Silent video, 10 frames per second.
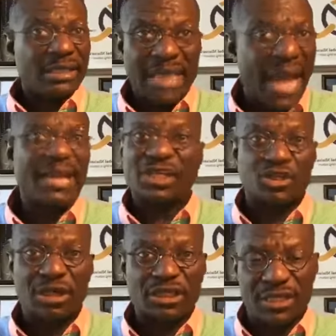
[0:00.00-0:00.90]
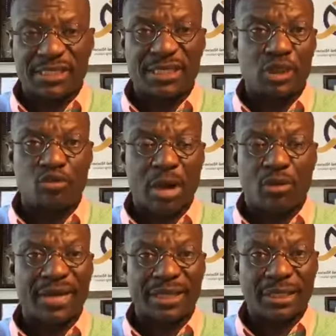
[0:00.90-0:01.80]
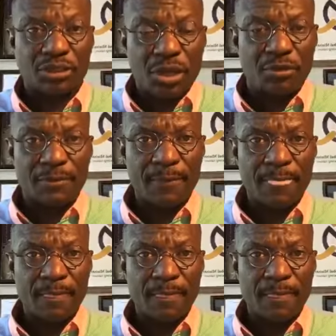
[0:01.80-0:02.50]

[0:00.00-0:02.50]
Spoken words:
Then it's not Jesus you are connected to.